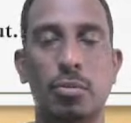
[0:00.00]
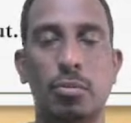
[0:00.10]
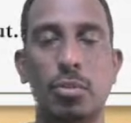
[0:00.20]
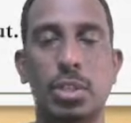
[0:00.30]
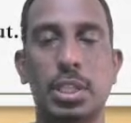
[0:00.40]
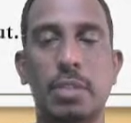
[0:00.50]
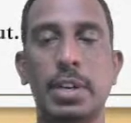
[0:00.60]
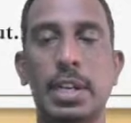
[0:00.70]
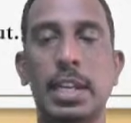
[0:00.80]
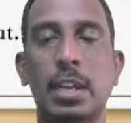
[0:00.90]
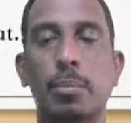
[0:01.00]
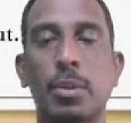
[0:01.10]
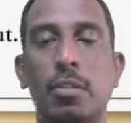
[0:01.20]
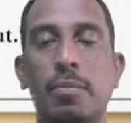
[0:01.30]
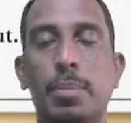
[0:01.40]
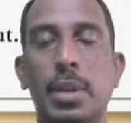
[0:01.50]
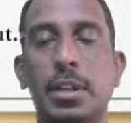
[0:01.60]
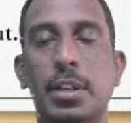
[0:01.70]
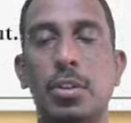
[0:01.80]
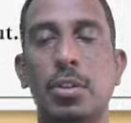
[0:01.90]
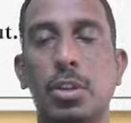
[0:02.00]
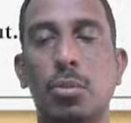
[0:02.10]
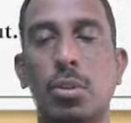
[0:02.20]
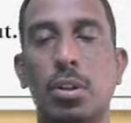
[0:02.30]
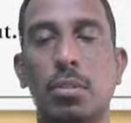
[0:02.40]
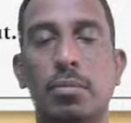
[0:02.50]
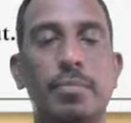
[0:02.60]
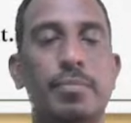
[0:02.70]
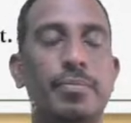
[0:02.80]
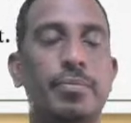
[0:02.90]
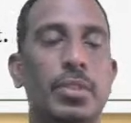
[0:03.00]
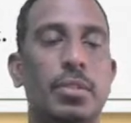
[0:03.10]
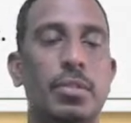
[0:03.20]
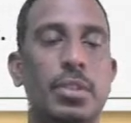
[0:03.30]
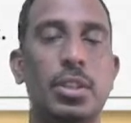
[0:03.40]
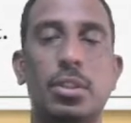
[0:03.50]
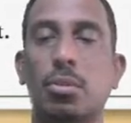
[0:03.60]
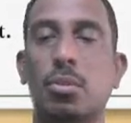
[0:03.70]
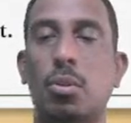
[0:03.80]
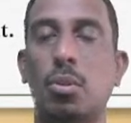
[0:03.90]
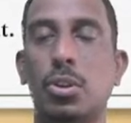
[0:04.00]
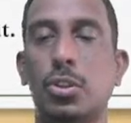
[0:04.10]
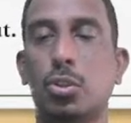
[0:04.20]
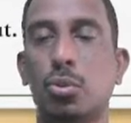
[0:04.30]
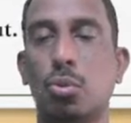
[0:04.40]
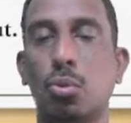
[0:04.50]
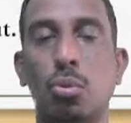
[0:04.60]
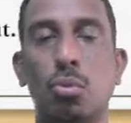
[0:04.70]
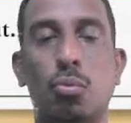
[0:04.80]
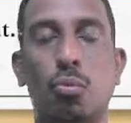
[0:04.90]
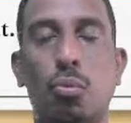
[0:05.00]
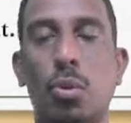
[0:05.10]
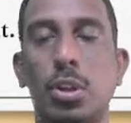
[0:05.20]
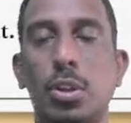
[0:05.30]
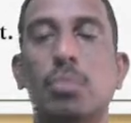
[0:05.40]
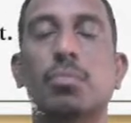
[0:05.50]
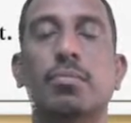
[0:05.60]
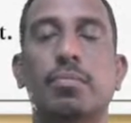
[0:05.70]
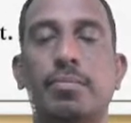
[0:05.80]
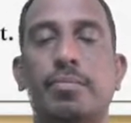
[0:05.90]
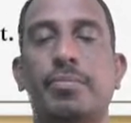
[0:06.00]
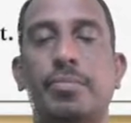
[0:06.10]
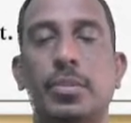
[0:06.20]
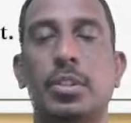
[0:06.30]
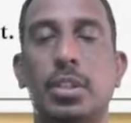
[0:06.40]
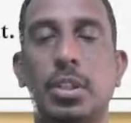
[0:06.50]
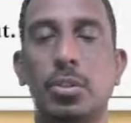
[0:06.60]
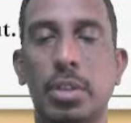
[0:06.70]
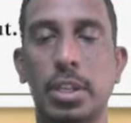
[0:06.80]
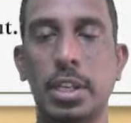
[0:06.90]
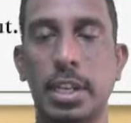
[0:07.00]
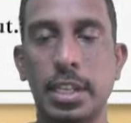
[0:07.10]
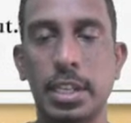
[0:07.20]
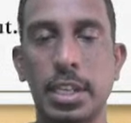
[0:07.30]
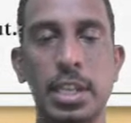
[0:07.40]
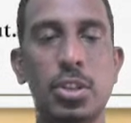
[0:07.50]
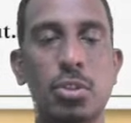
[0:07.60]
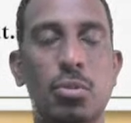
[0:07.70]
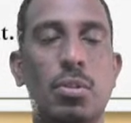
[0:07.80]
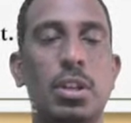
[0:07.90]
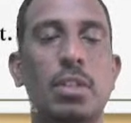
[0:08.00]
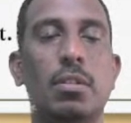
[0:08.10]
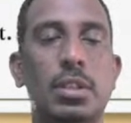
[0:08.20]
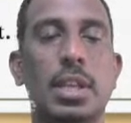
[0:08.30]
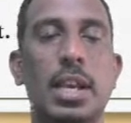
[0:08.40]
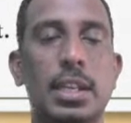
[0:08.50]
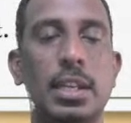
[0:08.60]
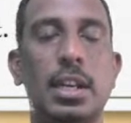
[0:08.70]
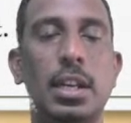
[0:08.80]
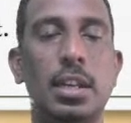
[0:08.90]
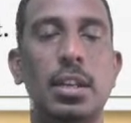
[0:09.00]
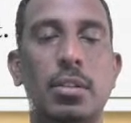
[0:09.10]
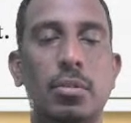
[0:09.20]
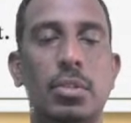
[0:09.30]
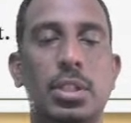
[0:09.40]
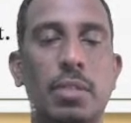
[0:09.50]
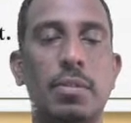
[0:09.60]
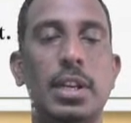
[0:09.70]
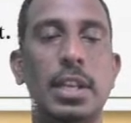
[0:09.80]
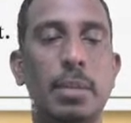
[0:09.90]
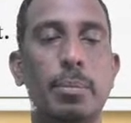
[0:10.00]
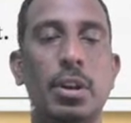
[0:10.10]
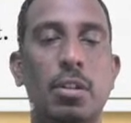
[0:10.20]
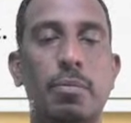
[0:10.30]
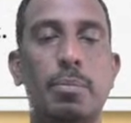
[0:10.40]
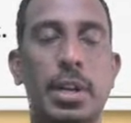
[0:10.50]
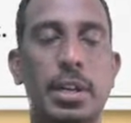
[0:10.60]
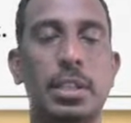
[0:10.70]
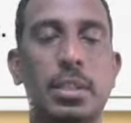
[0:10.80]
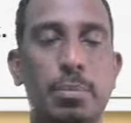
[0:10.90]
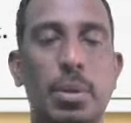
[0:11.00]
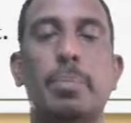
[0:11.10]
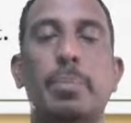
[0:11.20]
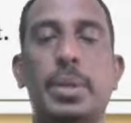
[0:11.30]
70 ml of blood into aorta, which is called stroke volume. So in each cardiac cycle, 70 ml of blood is pumped.